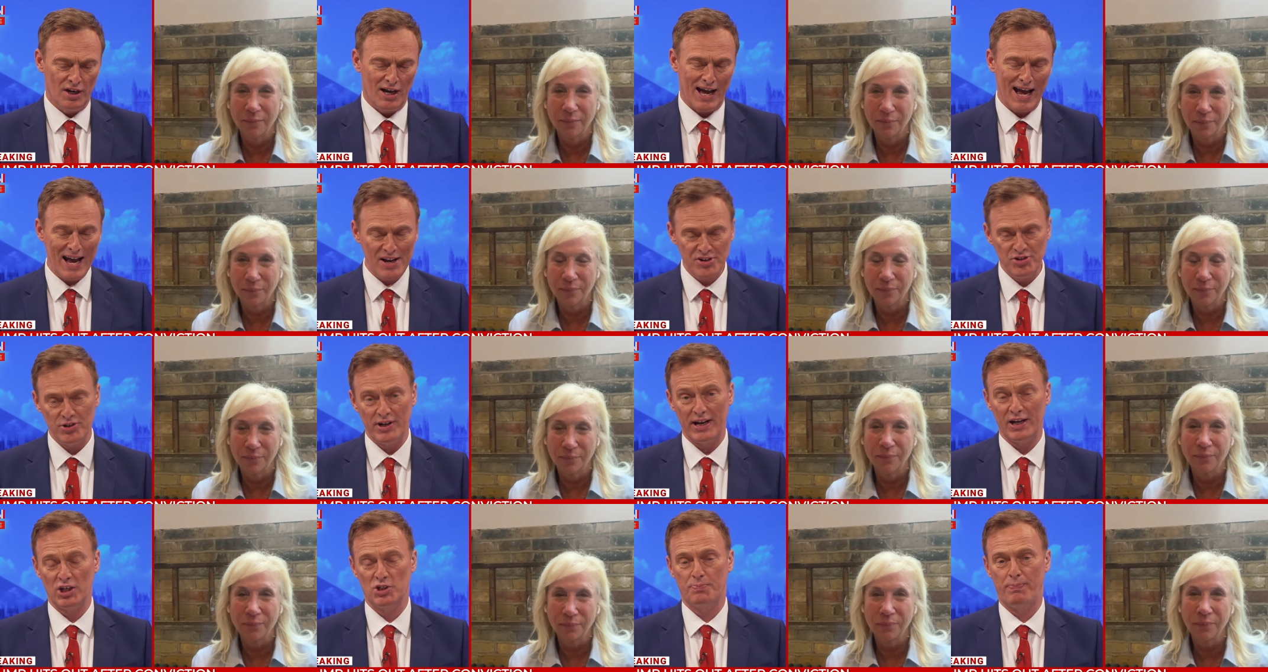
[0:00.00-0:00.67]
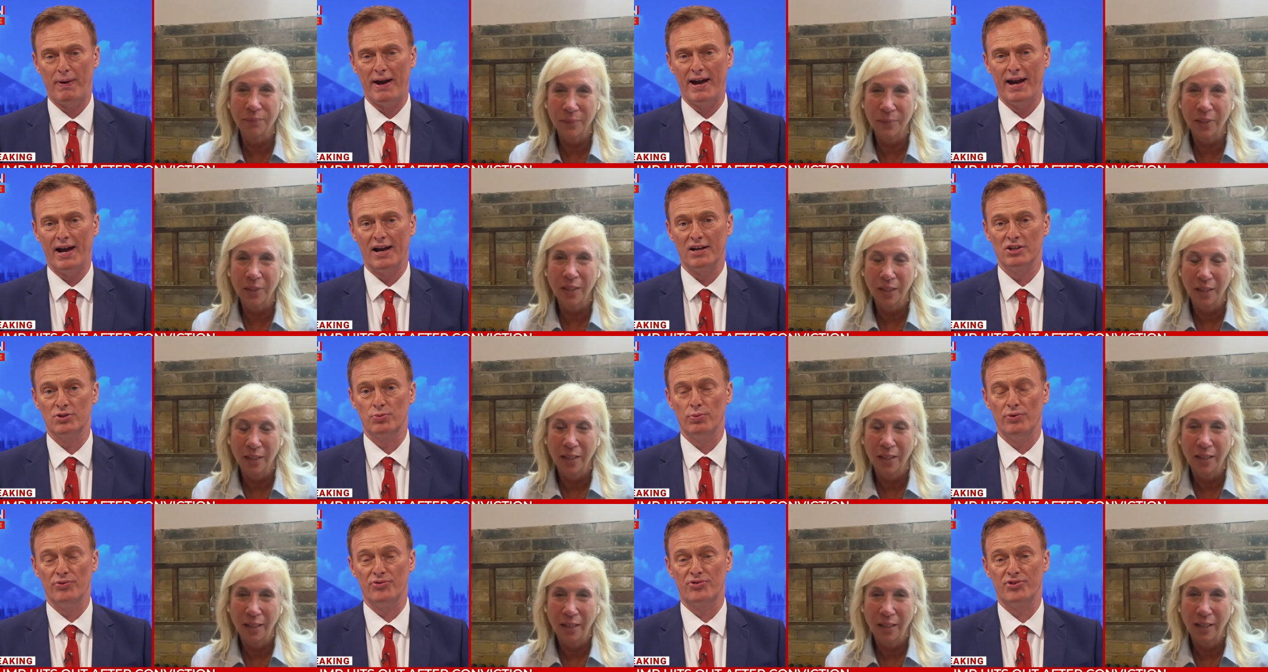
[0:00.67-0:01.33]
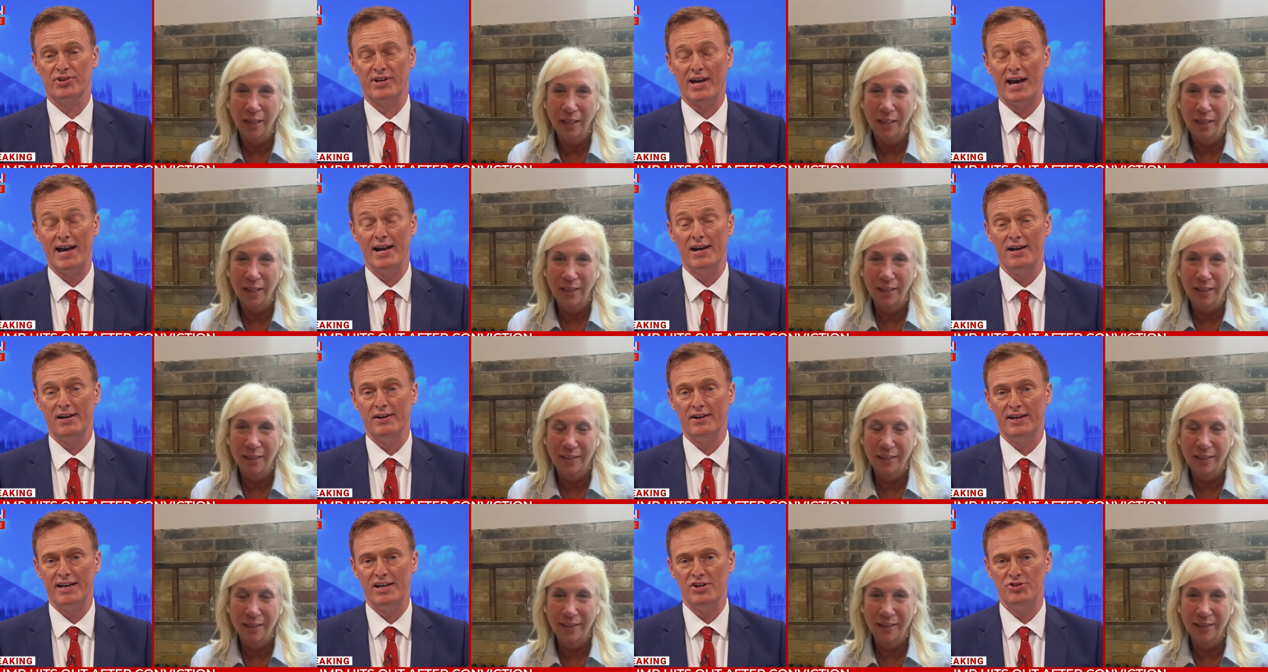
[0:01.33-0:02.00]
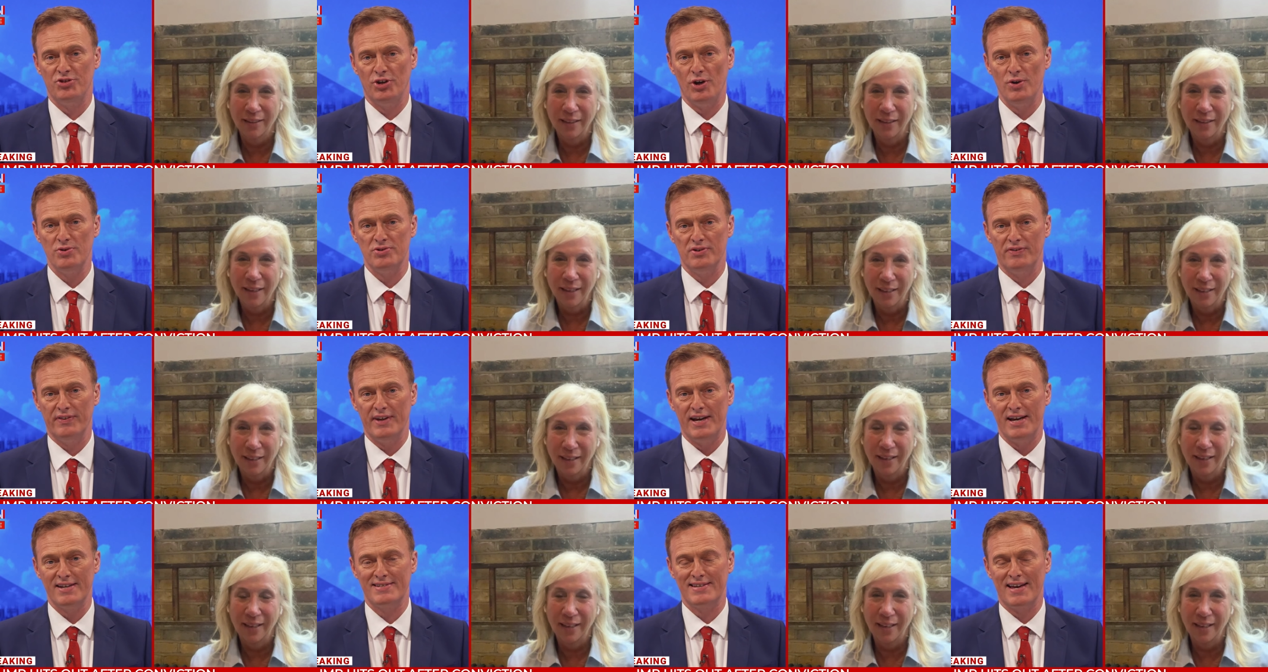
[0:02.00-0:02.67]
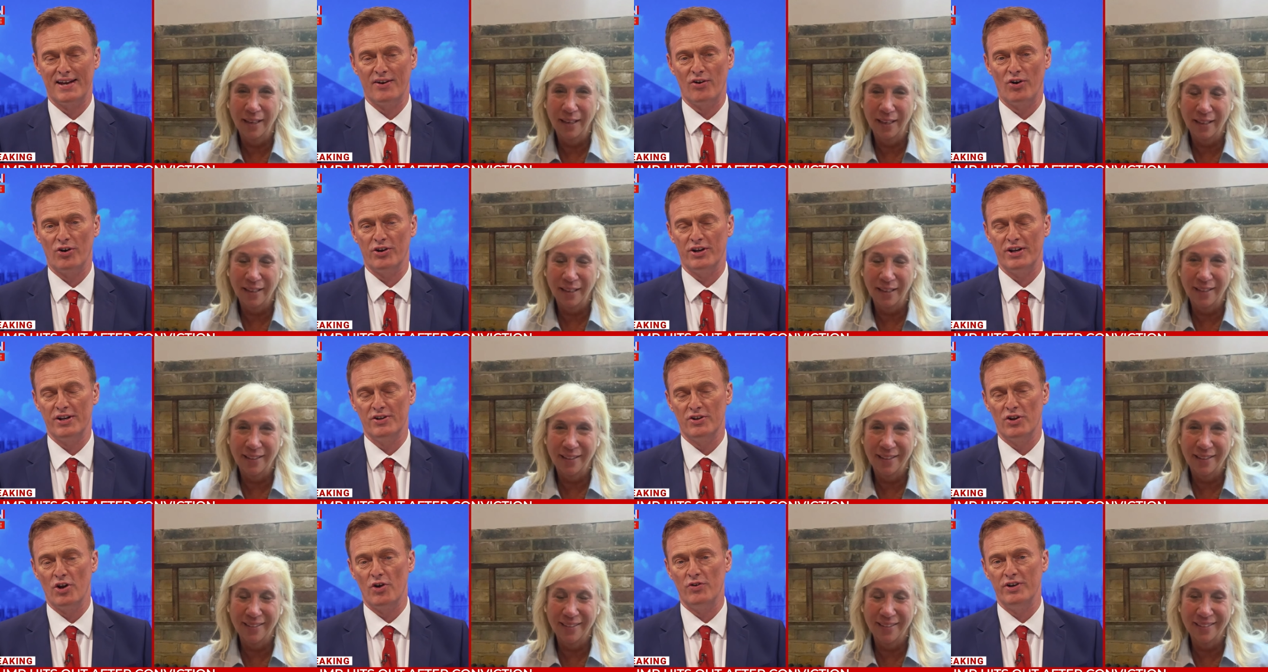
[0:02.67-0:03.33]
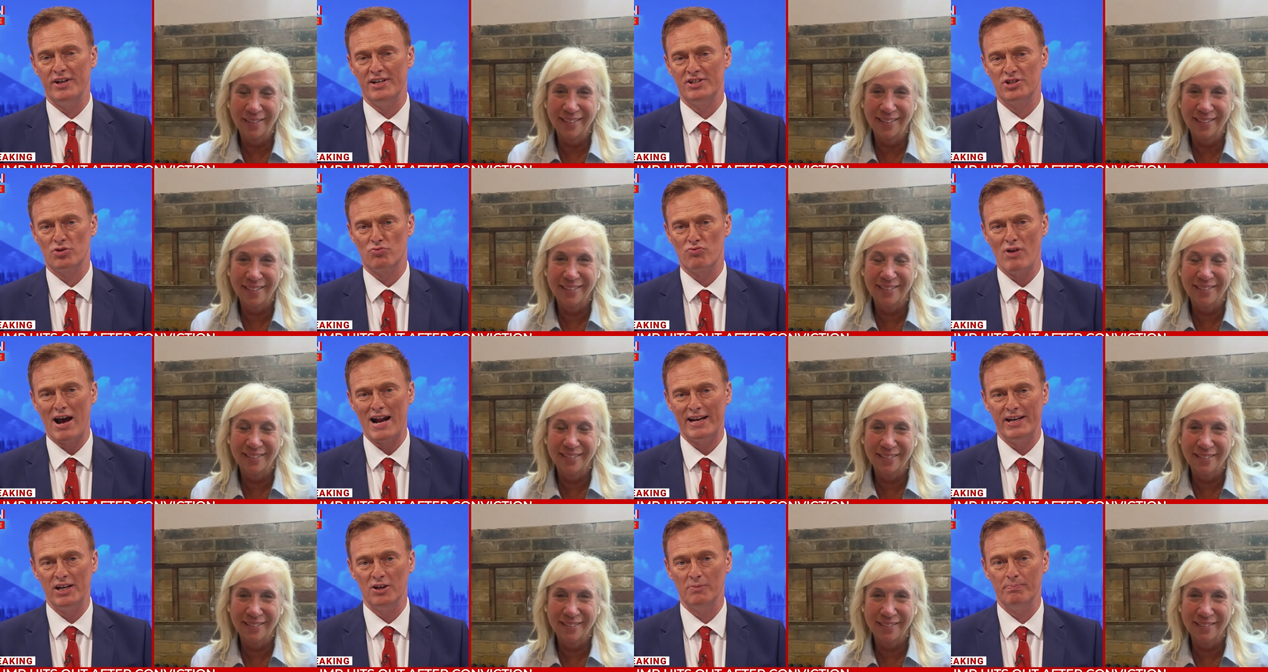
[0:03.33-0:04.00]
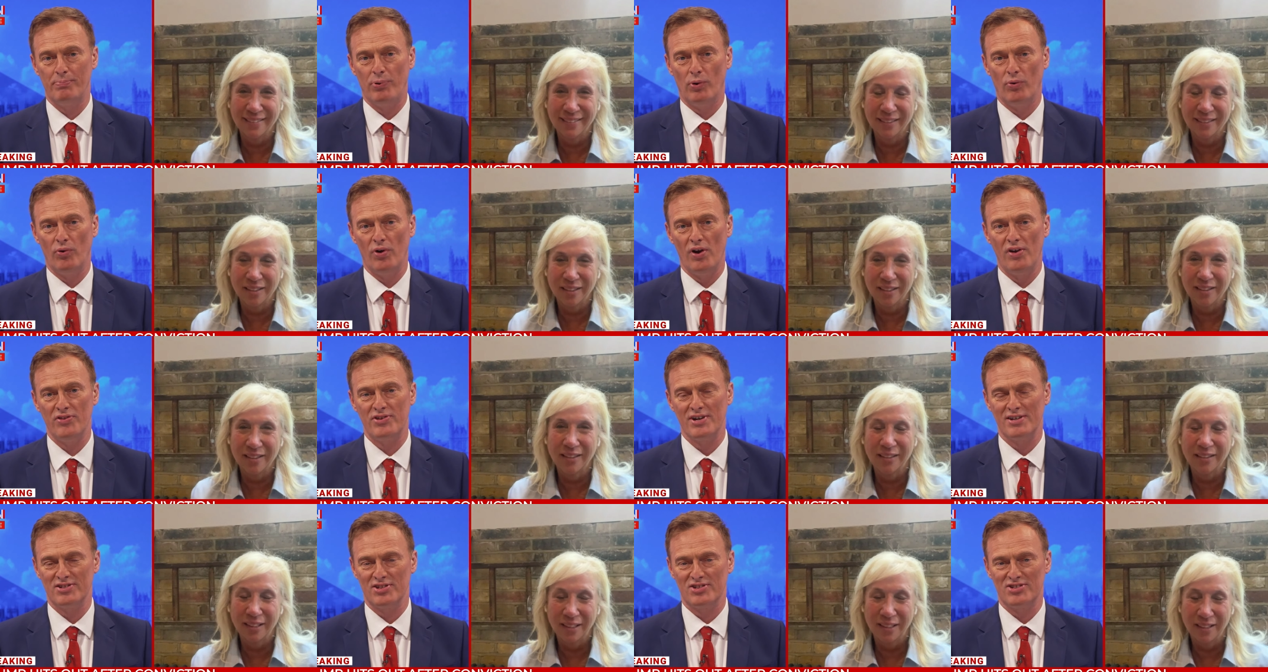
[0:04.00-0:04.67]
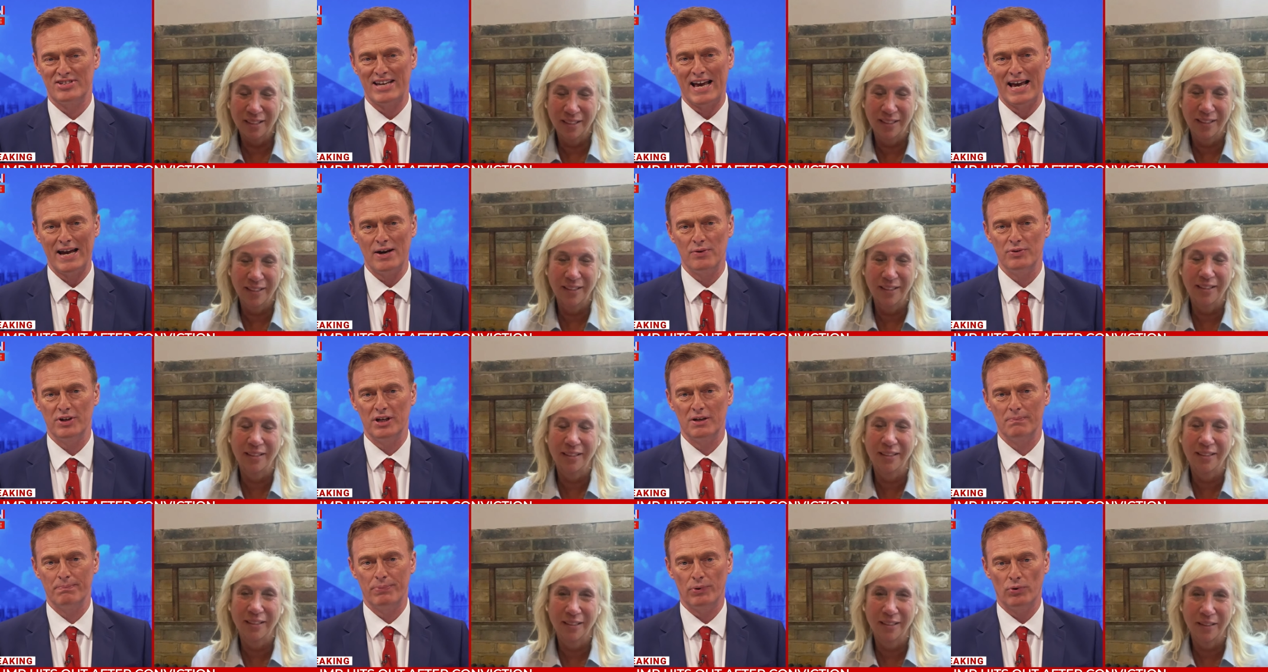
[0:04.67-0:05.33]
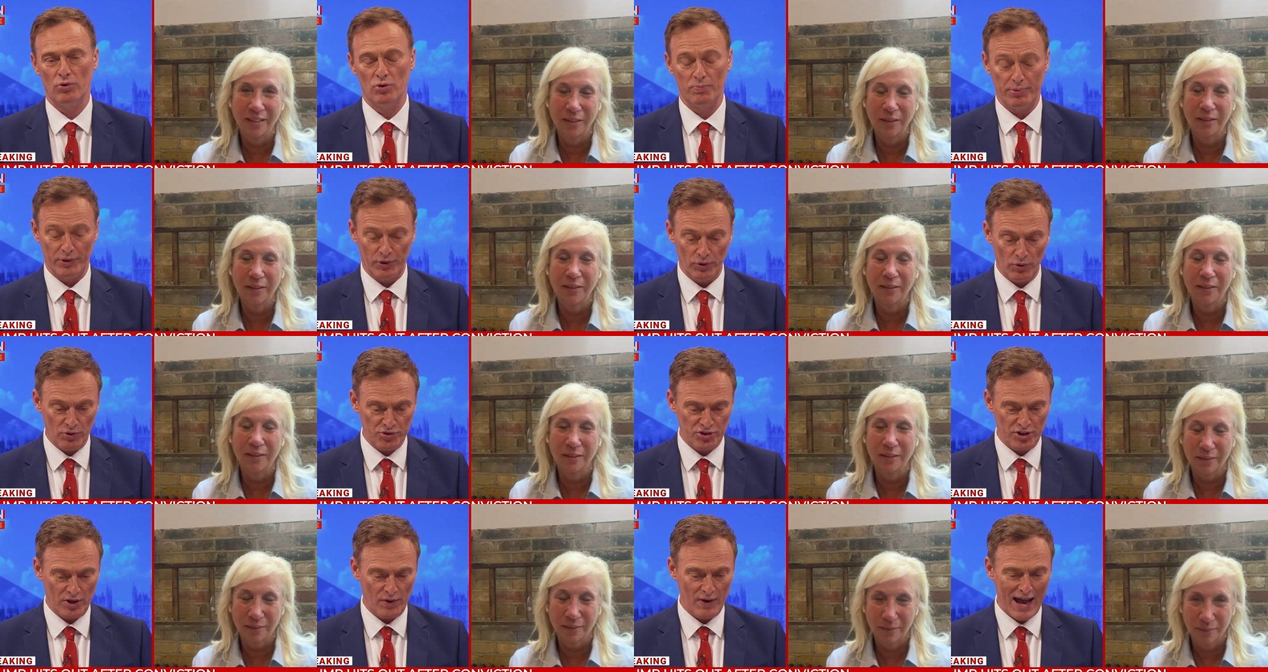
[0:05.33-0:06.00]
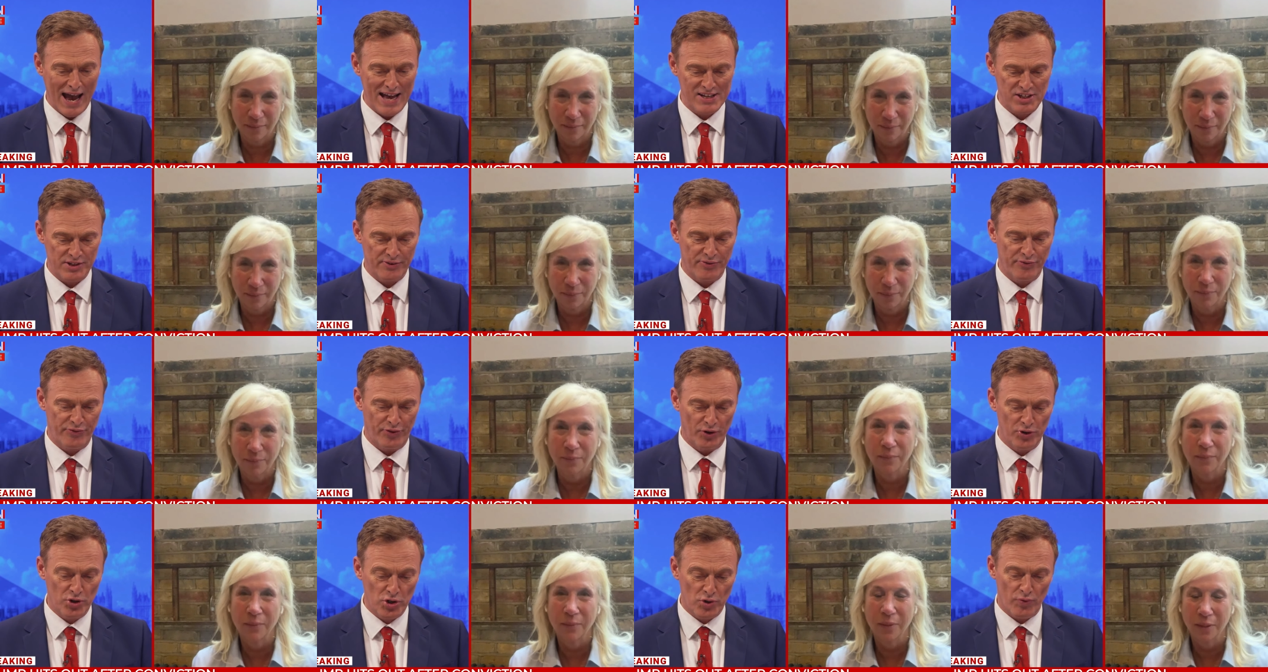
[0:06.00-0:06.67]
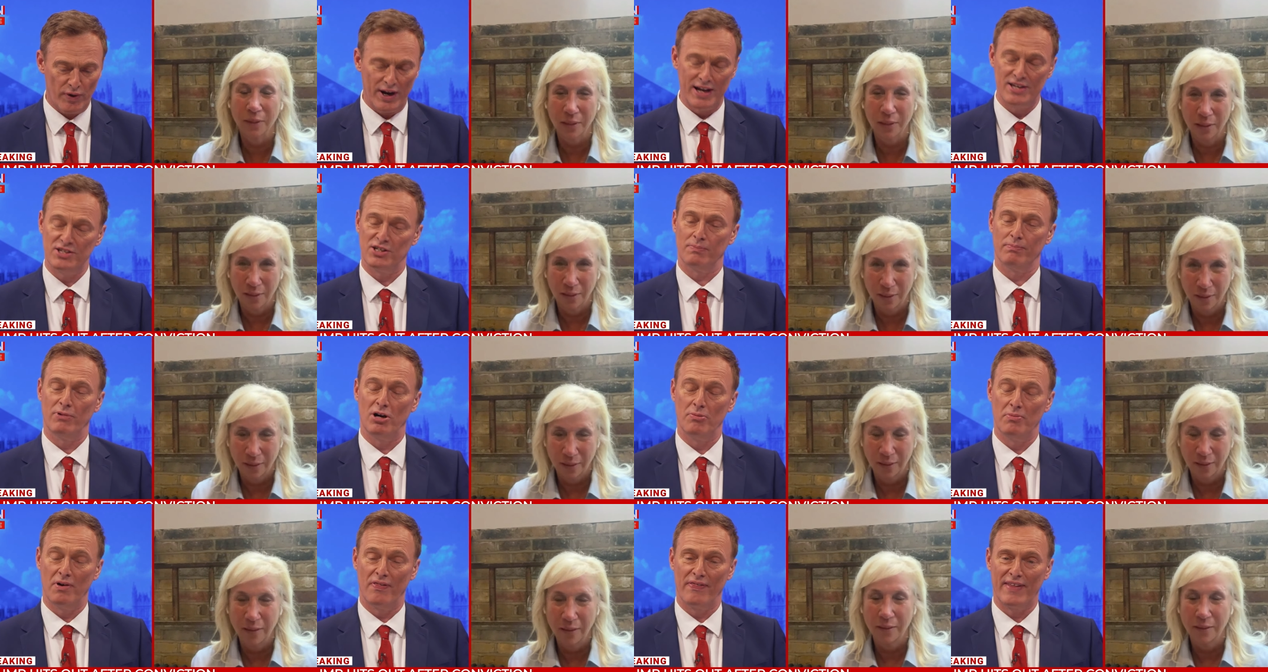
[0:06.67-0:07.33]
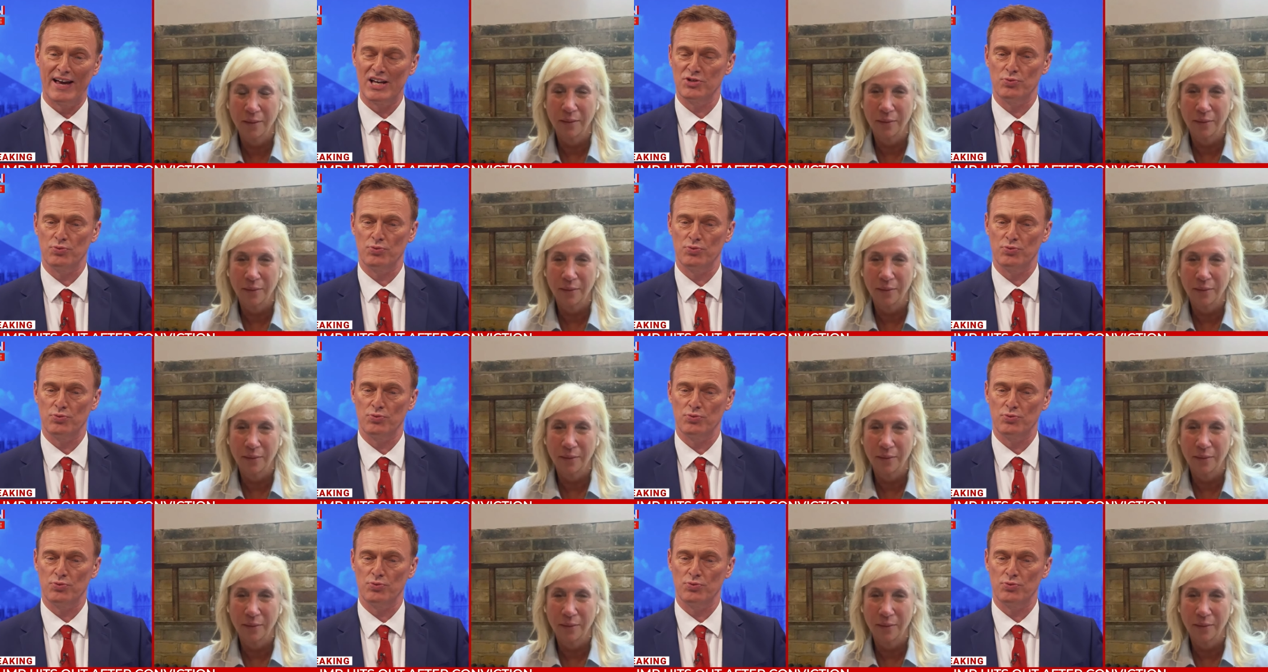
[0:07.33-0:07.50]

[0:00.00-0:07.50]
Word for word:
Speaker 1: As you'd expect, once again, he's using this not only as a rallying point, as a sounding board, but also as a fundraising moment. That's